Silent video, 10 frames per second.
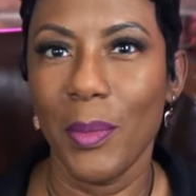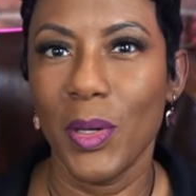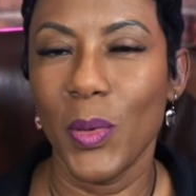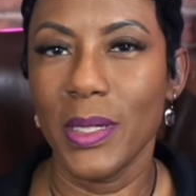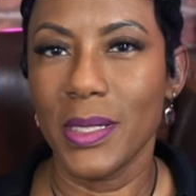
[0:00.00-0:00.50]

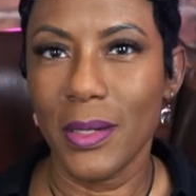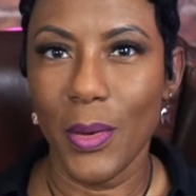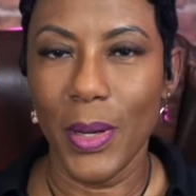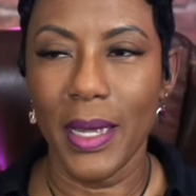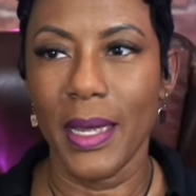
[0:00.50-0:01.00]
going to go
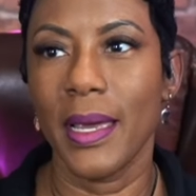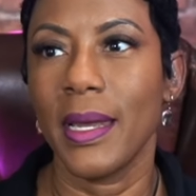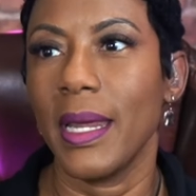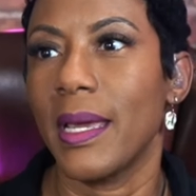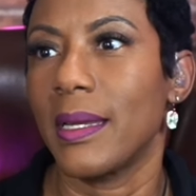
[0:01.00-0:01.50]
ahead
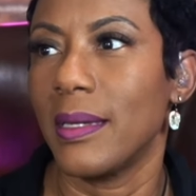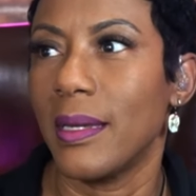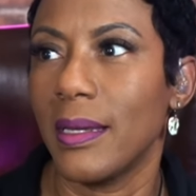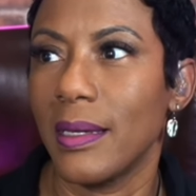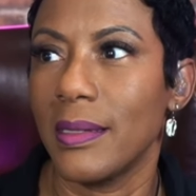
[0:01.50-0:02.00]
and
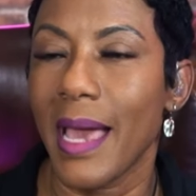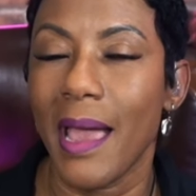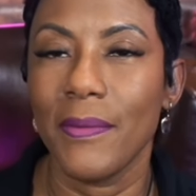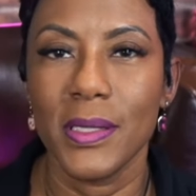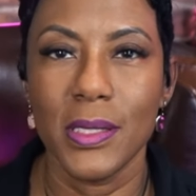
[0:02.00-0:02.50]

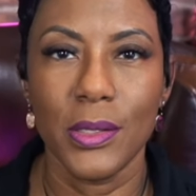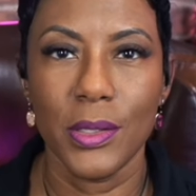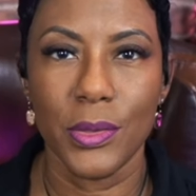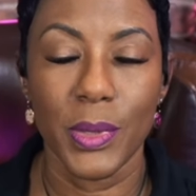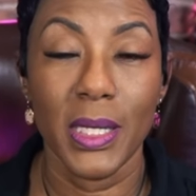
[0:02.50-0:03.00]
dive into the
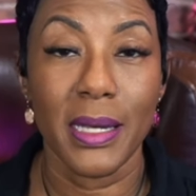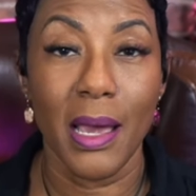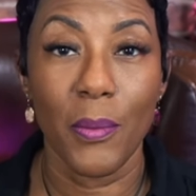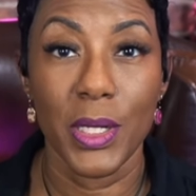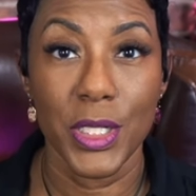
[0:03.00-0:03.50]
three that I
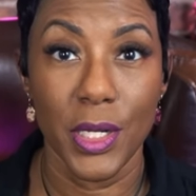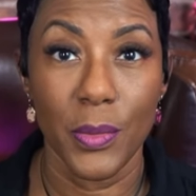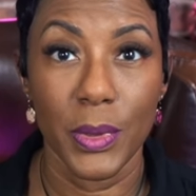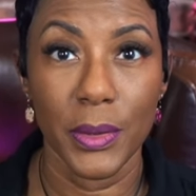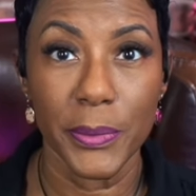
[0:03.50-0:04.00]
want to share
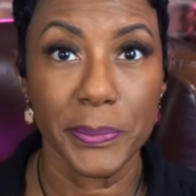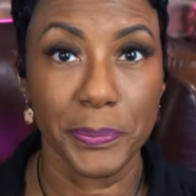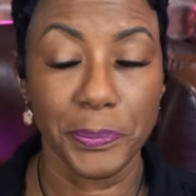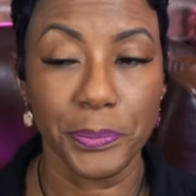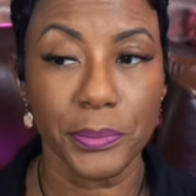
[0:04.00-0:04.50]
with you.
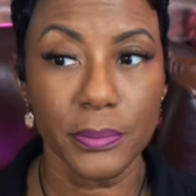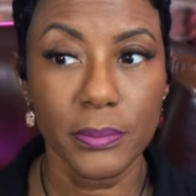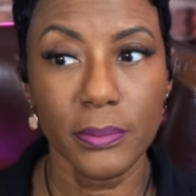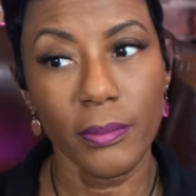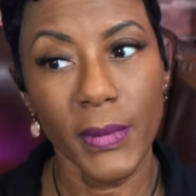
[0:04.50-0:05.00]

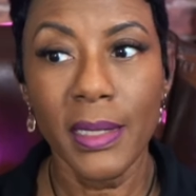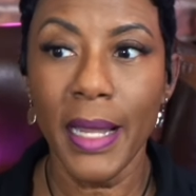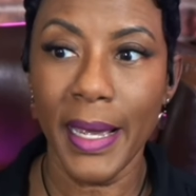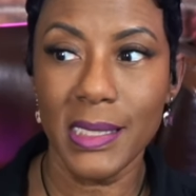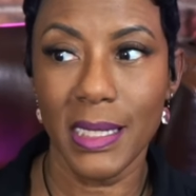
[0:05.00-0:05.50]

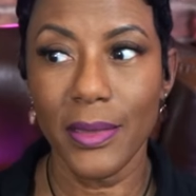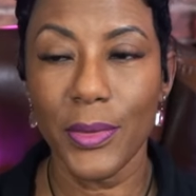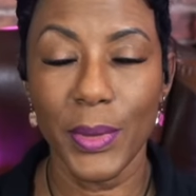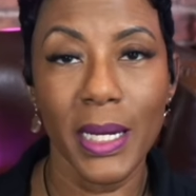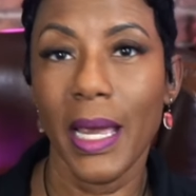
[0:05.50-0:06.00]
Like I said,
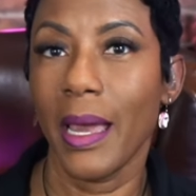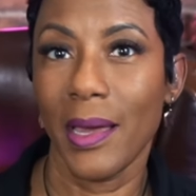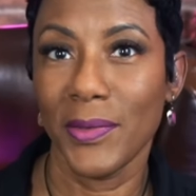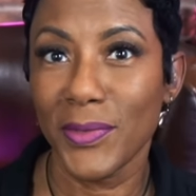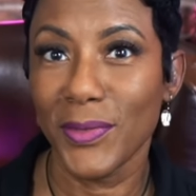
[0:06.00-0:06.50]
3.5,
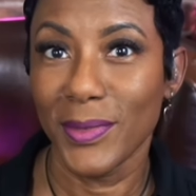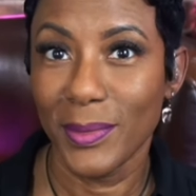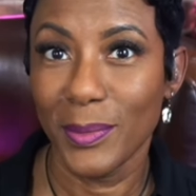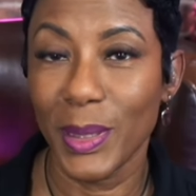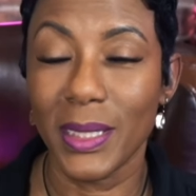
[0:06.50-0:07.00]

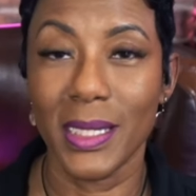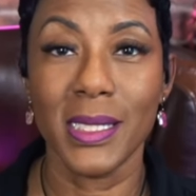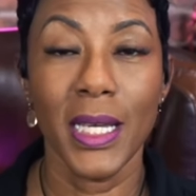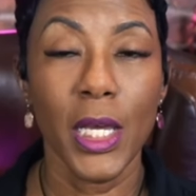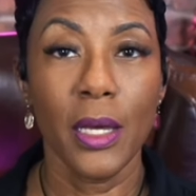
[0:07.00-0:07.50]
because
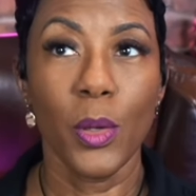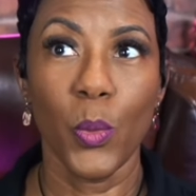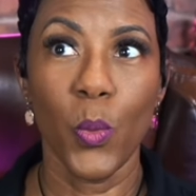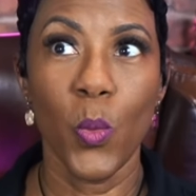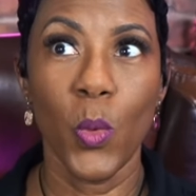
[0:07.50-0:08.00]

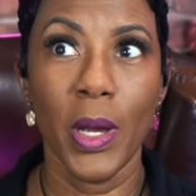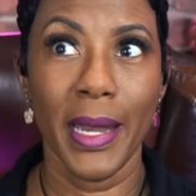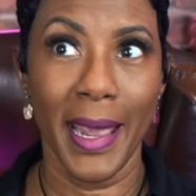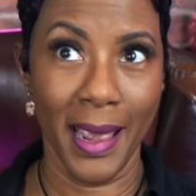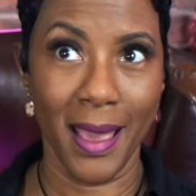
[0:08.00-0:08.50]

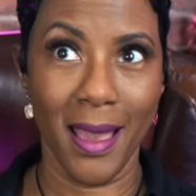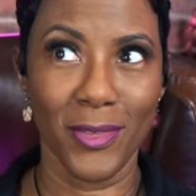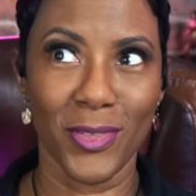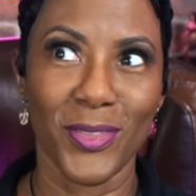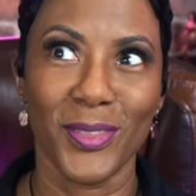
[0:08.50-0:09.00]
1/2